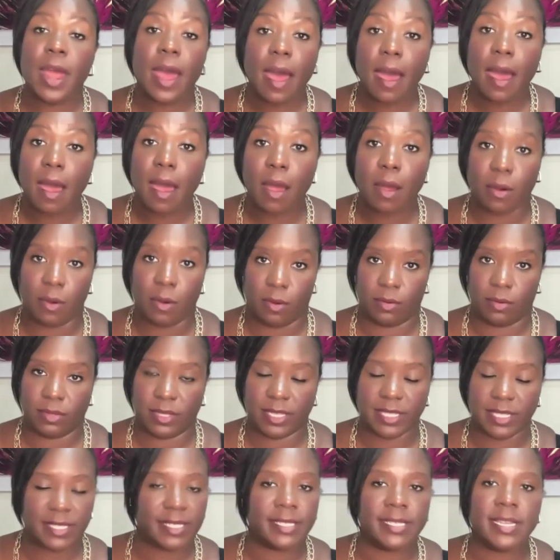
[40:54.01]
No,
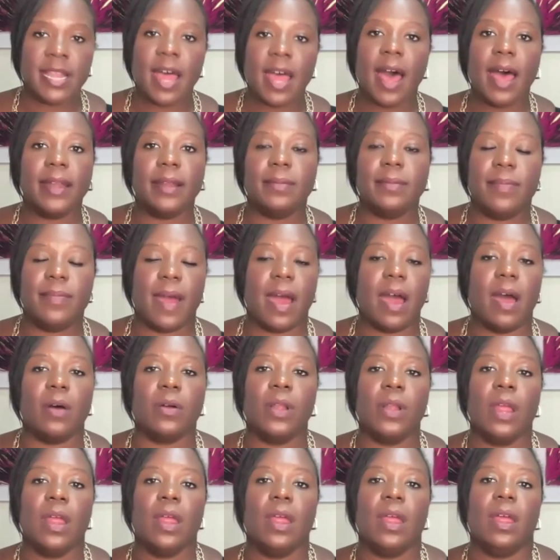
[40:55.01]
this is not
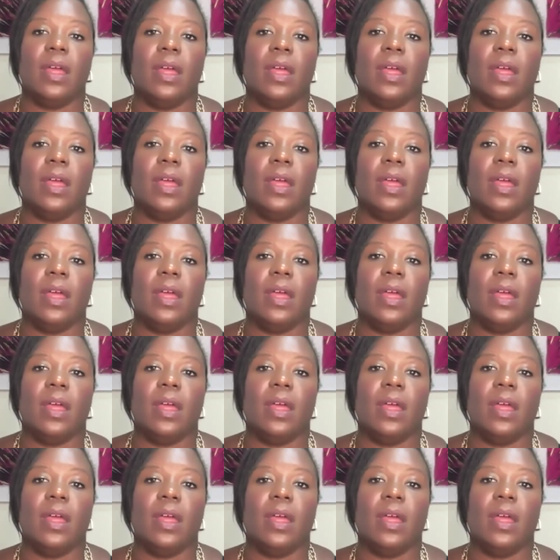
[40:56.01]
about